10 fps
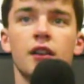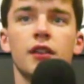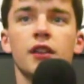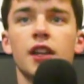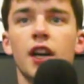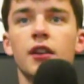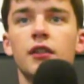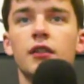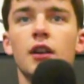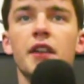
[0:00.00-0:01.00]
I
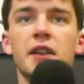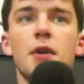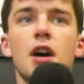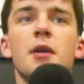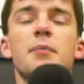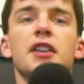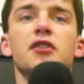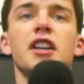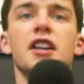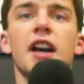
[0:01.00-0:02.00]
think Martin
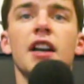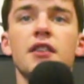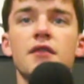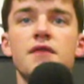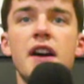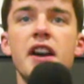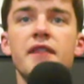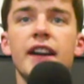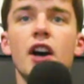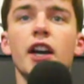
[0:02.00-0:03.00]
Baturina is a very,
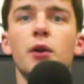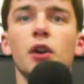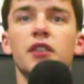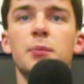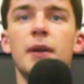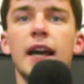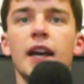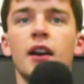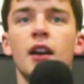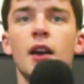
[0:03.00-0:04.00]
very high-quality
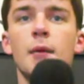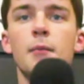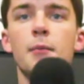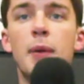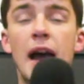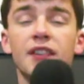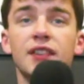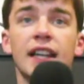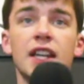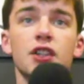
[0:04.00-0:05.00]
player.
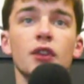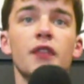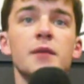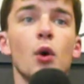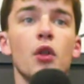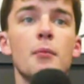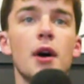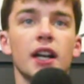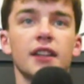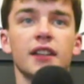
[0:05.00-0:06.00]
Pasalic has offered more than
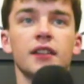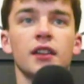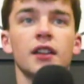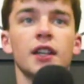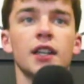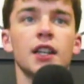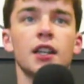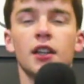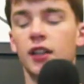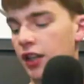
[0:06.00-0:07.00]
Maya did.
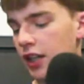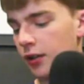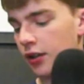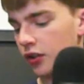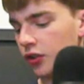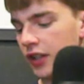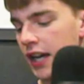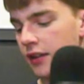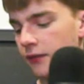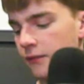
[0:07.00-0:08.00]
As you
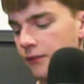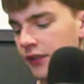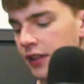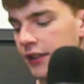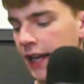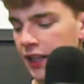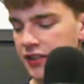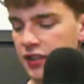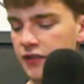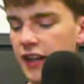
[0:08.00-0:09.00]
say. Danic
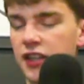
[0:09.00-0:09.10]
seems very...